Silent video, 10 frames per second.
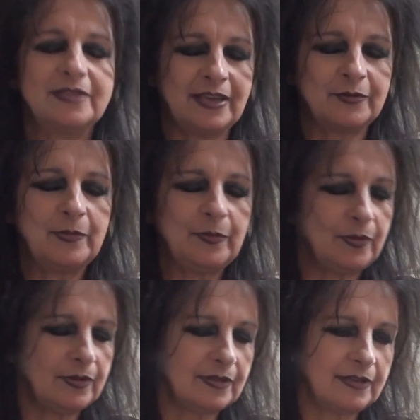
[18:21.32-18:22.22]
I
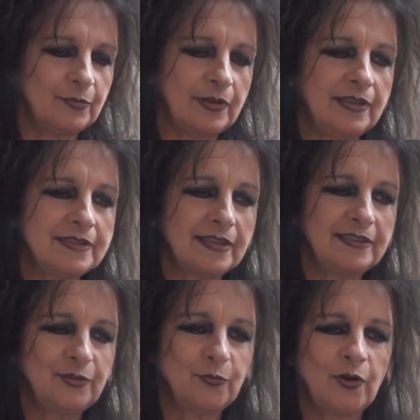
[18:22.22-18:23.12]
remember that when I
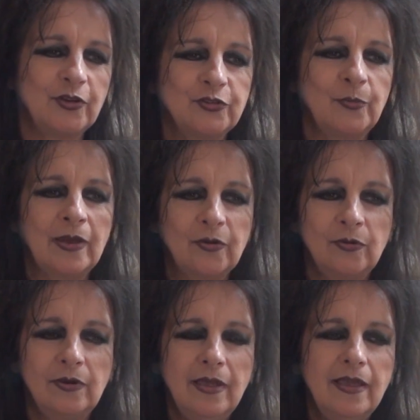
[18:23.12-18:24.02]
started to work on the
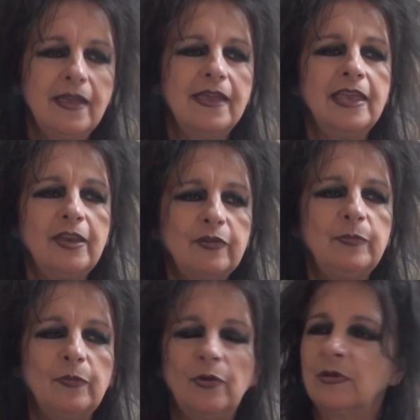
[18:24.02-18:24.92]
macro, every
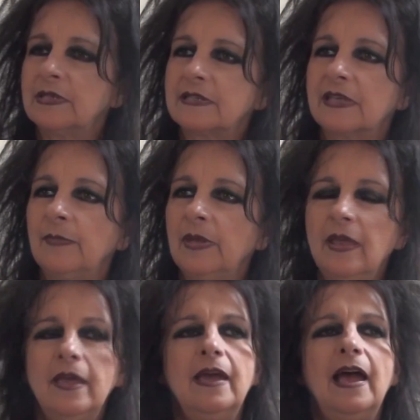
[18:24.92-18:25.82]
people was asking me,
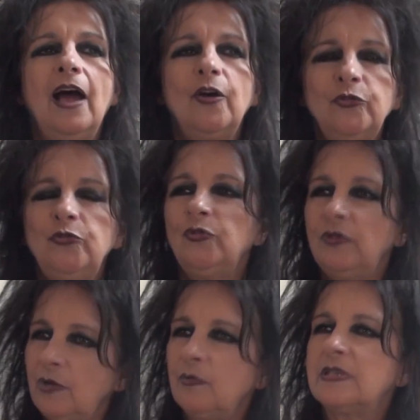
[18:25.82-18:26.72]
how do you
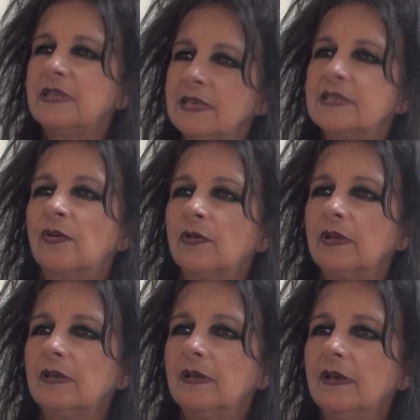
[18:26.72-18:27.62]
deal with
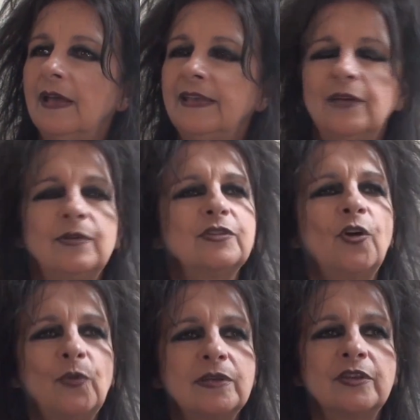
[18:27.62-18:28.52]
history? And I was
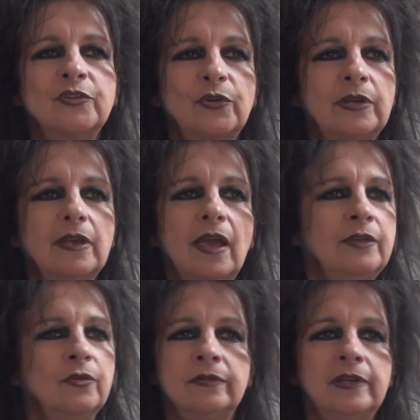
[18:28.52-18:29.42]
always answering, I
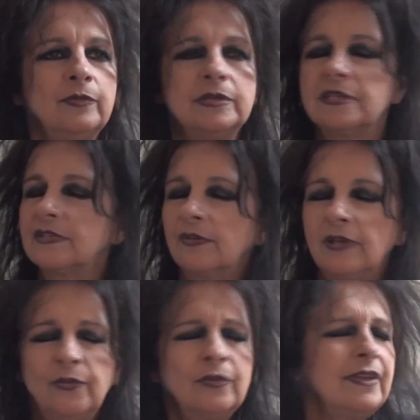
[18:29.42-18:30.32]
don't deal with history.
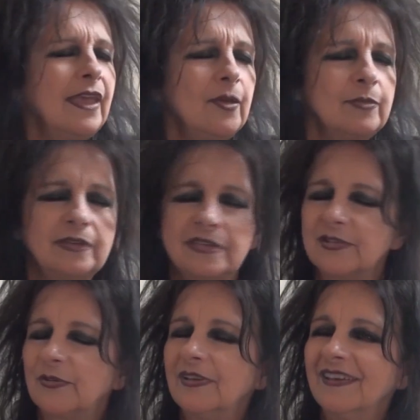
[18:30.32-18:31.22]
I don't care about
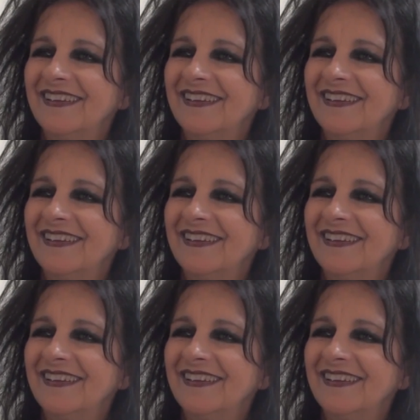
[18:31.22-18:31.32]
history.